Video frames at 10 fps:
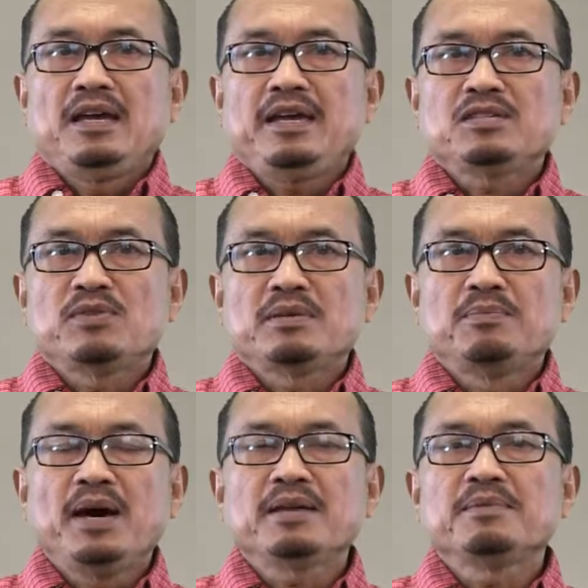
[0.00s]
X1
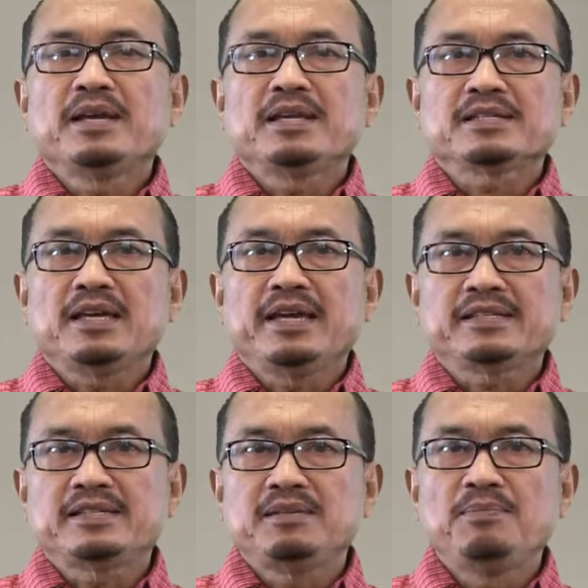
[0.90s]
bar minus
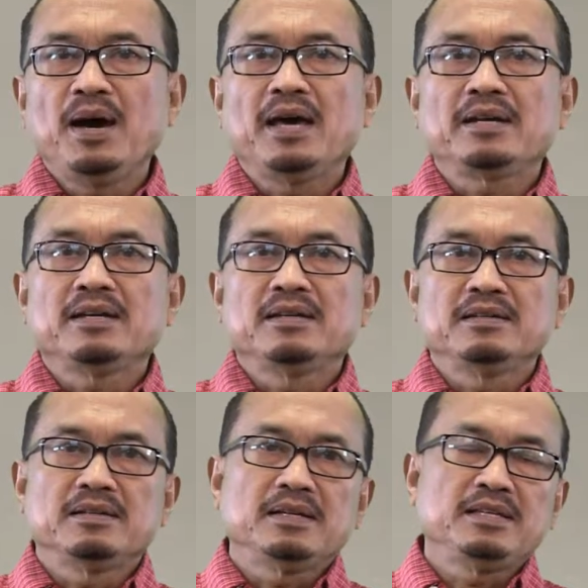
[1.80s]
X3 bar
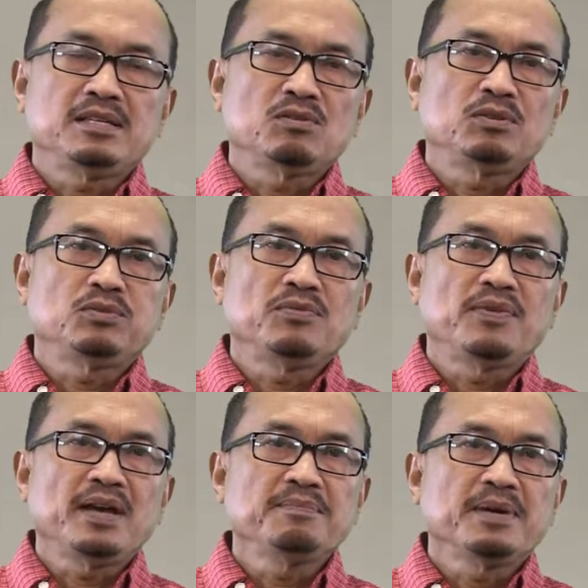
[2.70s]
is equal to
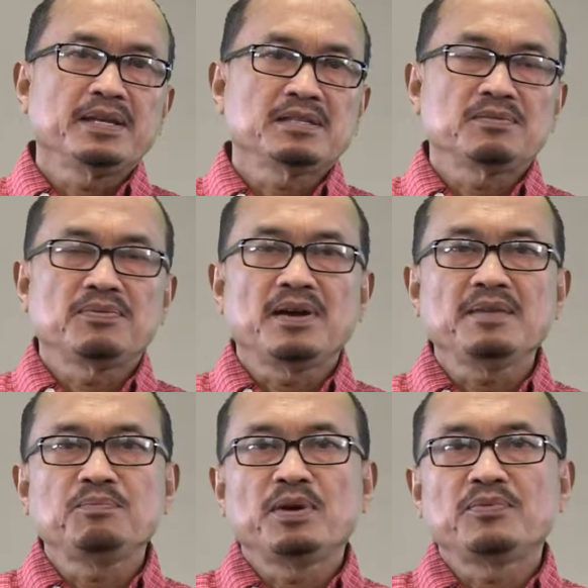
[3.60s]
5 minus
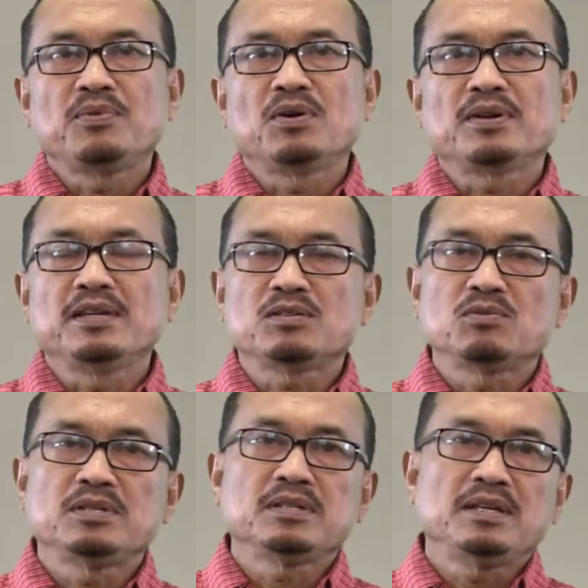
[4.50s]
5.4 is
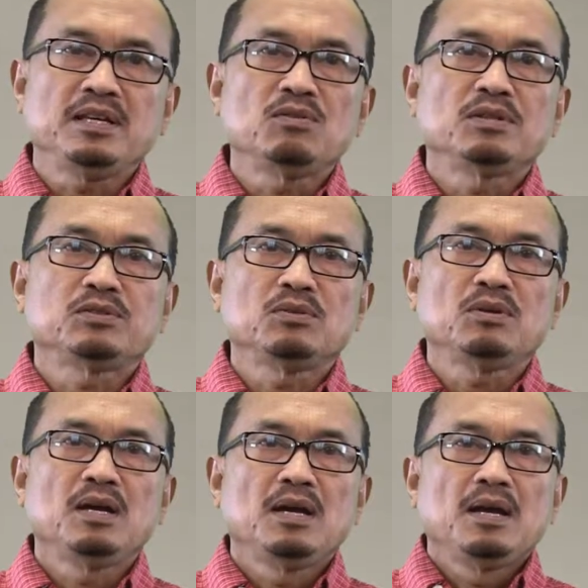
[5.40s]
equal
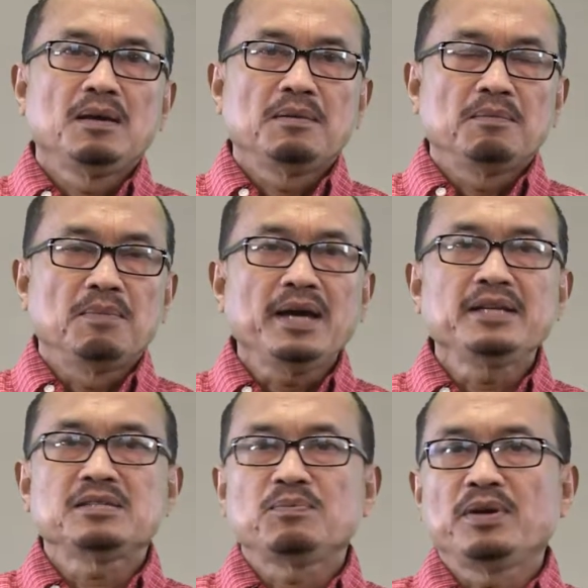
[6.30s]
to
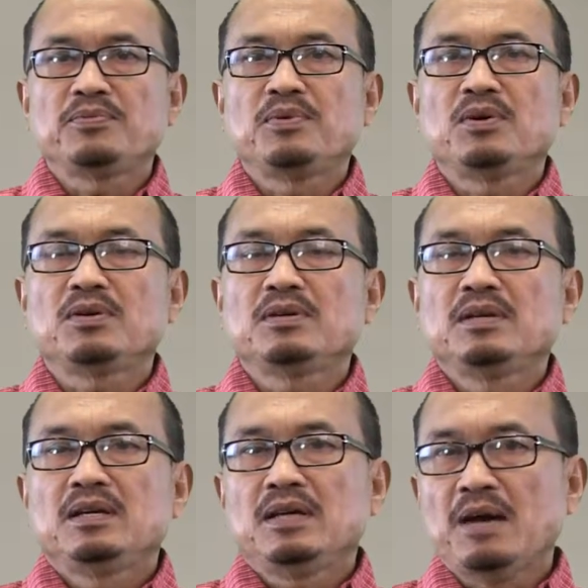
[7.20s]
minus 0.4,
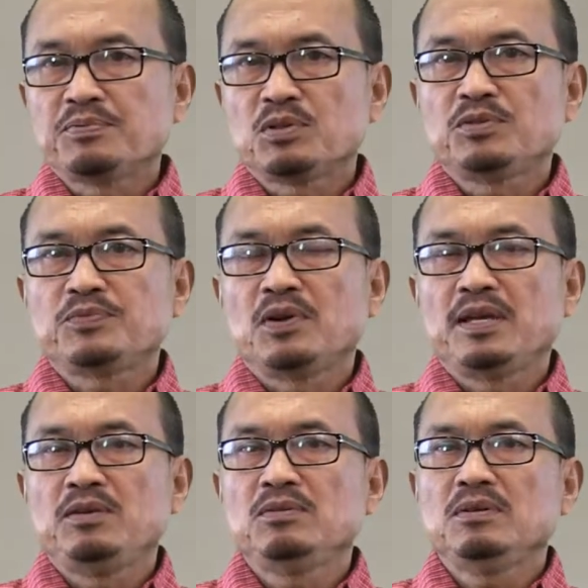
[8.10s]
absolute
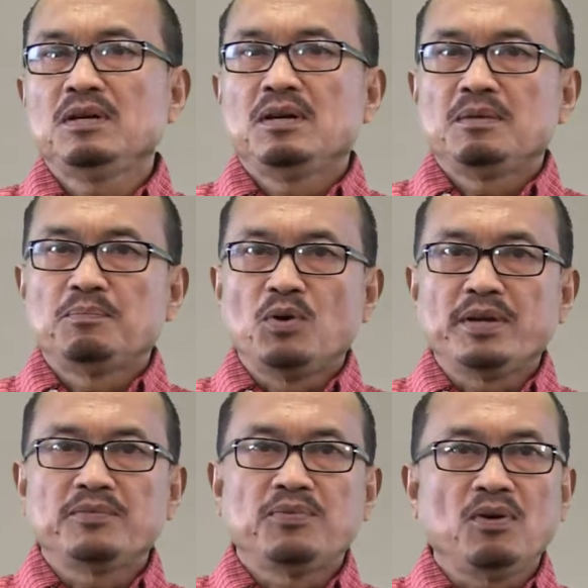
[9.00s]
value
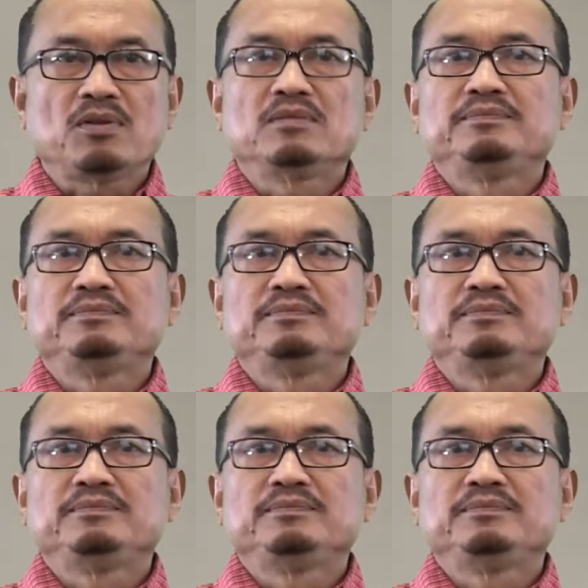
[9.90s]
0.4.